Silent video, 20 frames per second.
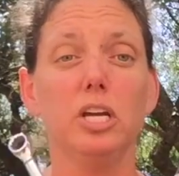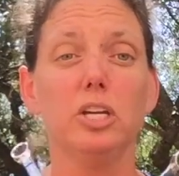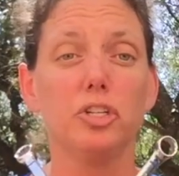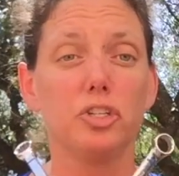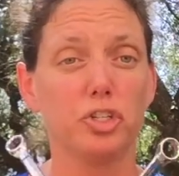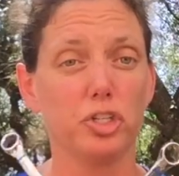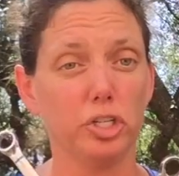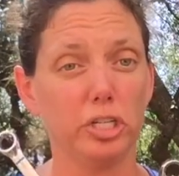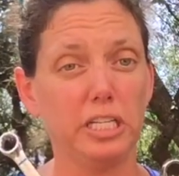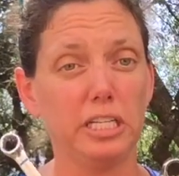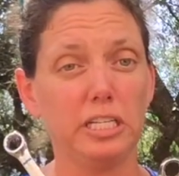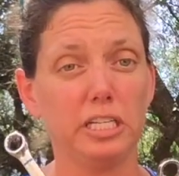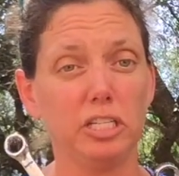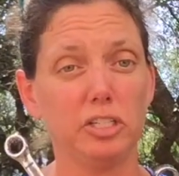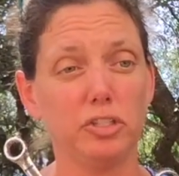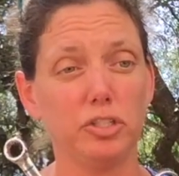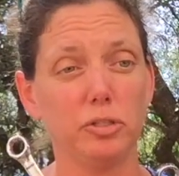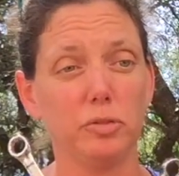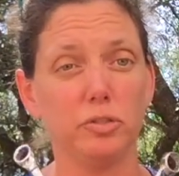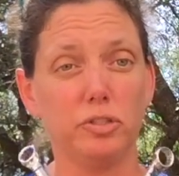should he
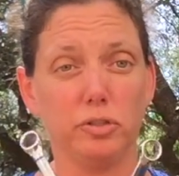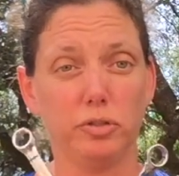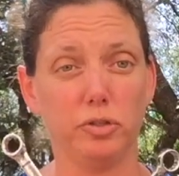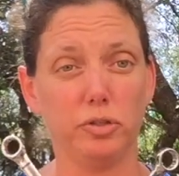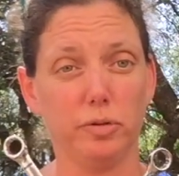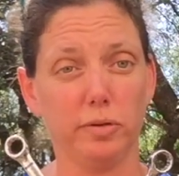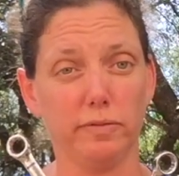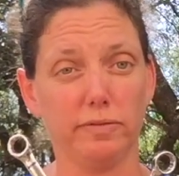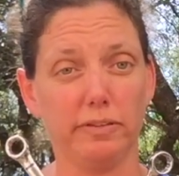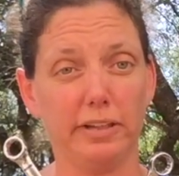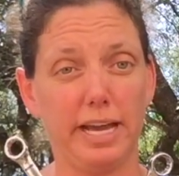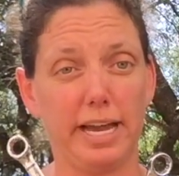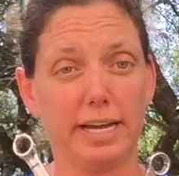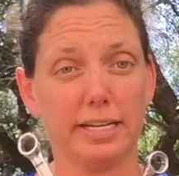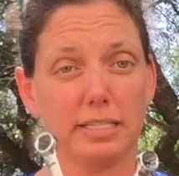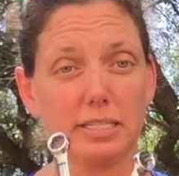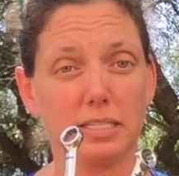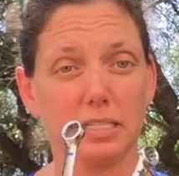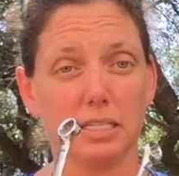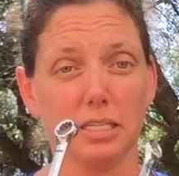need to due to a
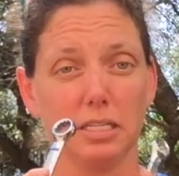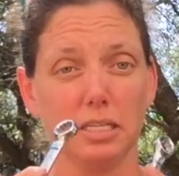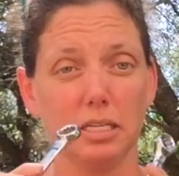flat.